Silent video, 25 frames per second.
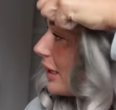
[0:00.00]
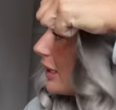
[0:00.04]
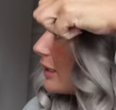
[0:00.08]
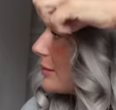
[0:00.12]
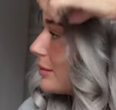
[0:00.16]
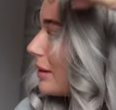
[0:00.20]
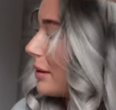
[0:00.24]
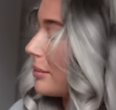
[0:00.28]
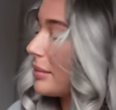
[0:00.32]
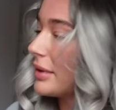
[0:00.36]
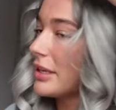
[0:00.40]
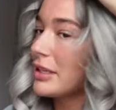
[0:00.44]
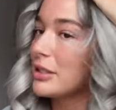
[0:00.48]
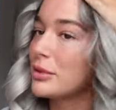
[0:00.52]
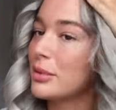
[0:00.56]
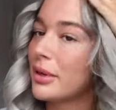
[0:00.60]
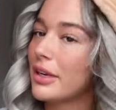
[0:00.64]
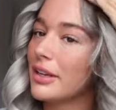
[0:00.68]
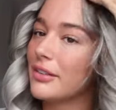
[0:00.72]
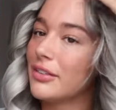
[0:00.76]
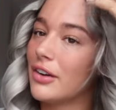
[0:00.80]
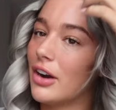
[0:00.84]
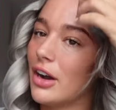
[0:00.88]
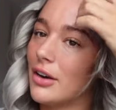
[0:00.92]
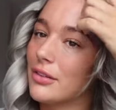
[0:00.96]
it is about being
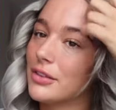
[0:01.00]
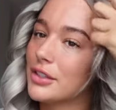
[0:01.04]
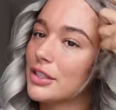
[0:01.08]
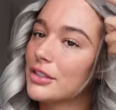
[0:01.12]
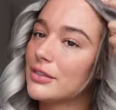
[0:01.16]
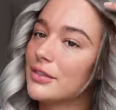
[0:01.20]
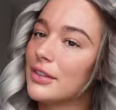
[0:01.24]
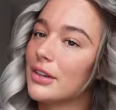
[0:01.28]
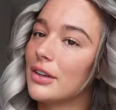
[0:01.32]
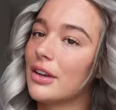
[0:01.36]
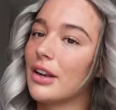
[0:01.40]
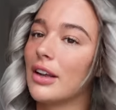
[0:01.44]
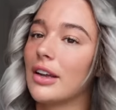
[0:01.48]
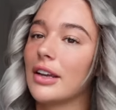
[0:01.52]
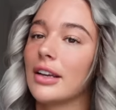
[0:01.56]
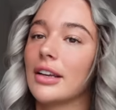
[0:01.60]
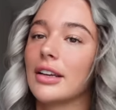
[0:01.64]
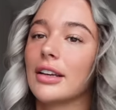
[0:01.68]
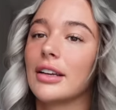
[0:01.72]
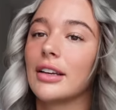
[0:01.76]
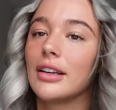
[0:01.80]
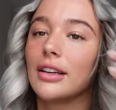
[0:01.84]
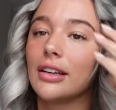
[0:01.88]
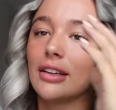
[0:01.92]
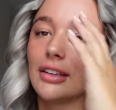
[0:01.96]
25, I just feel
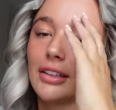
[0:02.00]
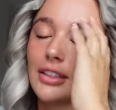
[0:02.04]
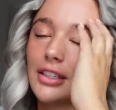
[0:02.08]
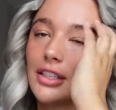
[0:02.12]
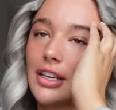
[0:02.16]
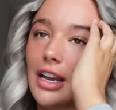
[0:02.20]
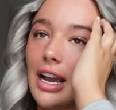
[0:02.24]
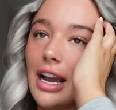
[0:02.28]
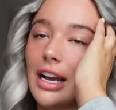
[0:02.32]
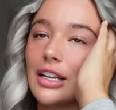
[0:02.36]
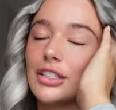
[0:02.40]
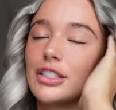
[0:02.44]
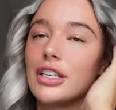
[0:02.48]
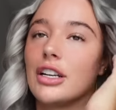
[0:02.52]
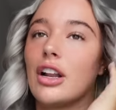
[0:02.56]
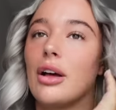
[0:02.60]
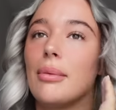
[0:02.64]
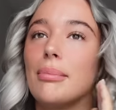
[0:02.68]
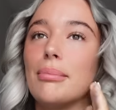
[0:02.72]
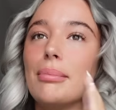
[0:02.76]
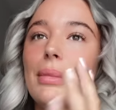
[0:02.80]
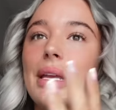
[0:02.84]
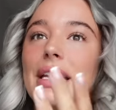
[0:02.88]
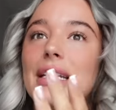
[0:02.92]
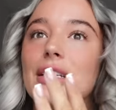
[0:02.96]
like you're actually like
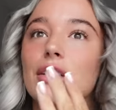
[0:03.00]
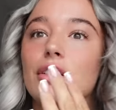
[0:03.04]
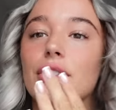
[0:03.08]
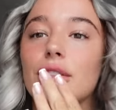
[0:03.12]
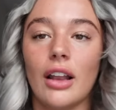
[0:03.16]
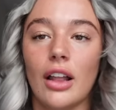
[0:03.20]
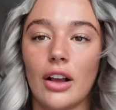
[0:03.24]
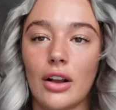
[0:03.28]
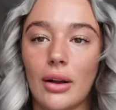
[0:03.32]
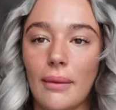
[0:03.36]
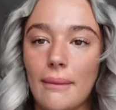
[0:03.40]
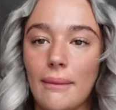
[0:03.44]
mid, like